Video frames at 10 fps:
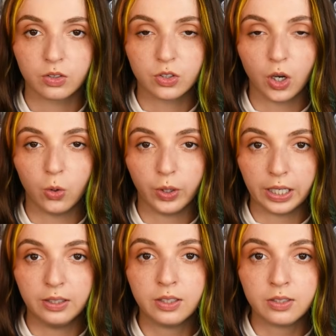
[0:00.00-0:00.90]
So
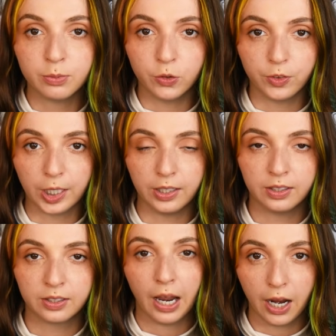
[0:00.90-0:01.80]
in this
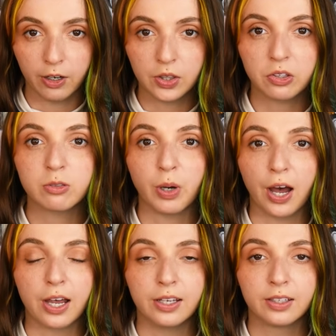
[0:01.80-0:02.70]
movie, Harriet the
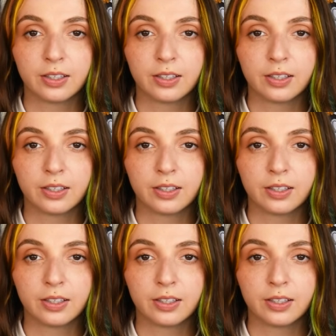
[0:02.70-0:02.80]
Spy